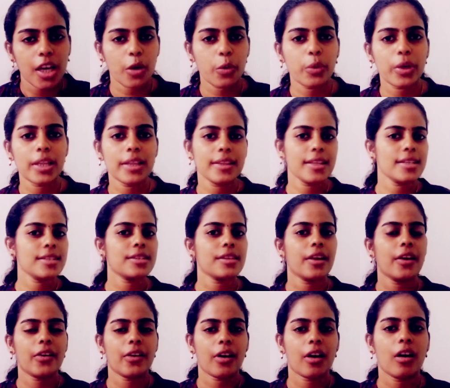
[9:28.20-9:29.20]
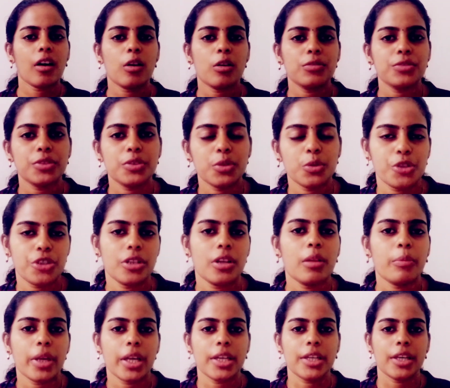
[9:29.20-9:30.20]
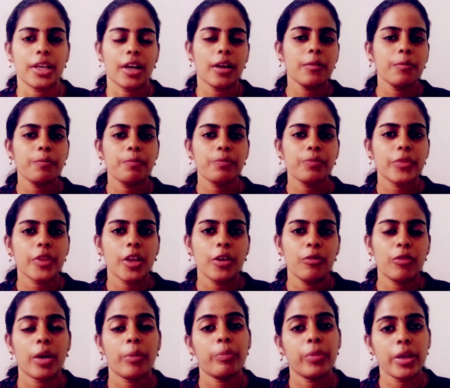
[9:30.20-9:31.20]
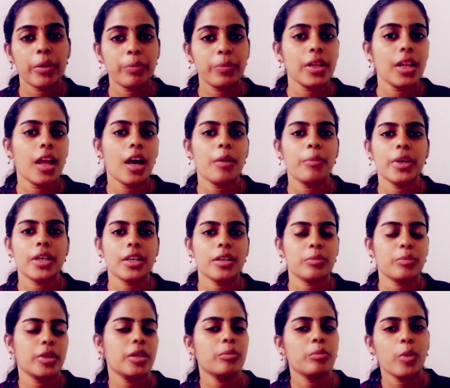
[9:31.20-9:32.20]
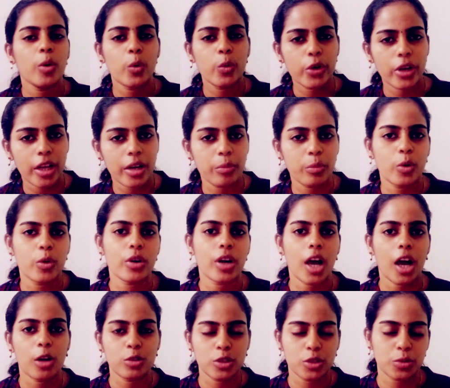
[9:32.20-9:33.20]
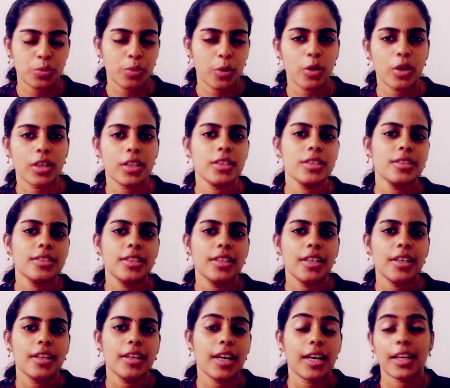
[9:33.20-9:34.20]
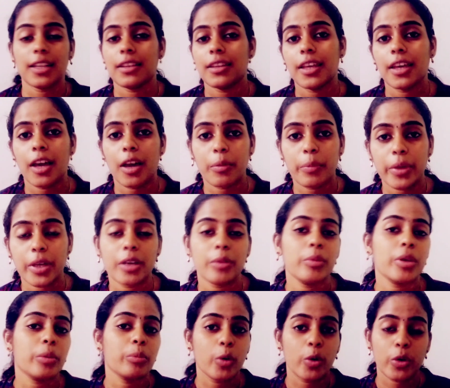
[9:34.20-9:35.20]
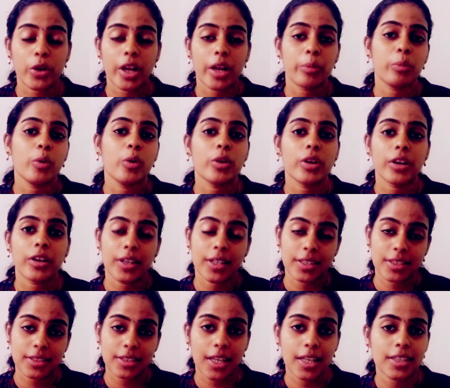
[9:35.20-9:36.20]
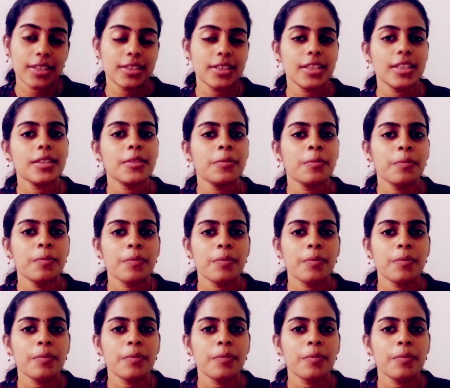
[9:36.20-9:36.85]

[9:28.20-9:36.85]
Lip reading: Now, in this era of social media, where people are becoming more and more outspoken and they are becoming more and more criticizing,